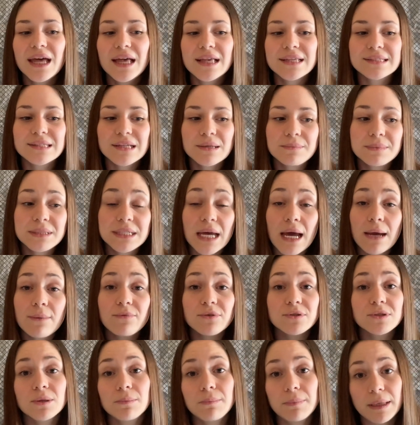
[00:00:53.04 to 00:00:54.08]
Sometimes
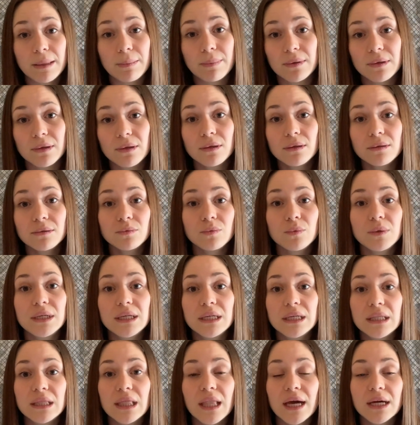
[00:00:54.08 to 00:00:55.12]
for some people
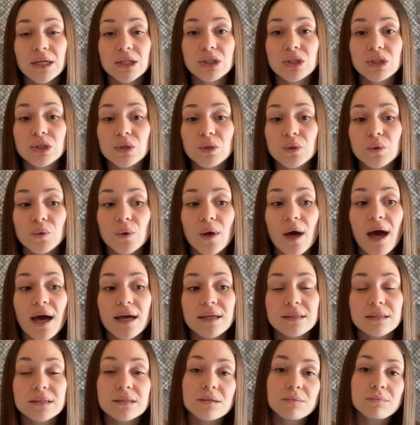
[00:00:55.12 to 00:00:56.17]
we like to
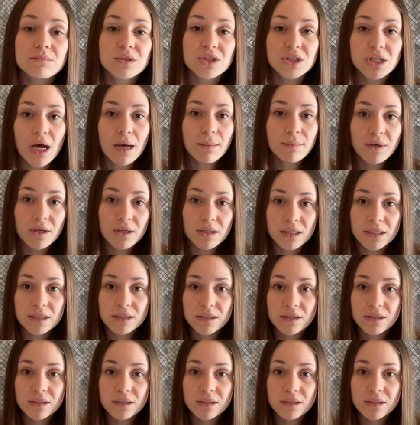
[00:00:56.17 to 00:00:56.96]
add some jam on it.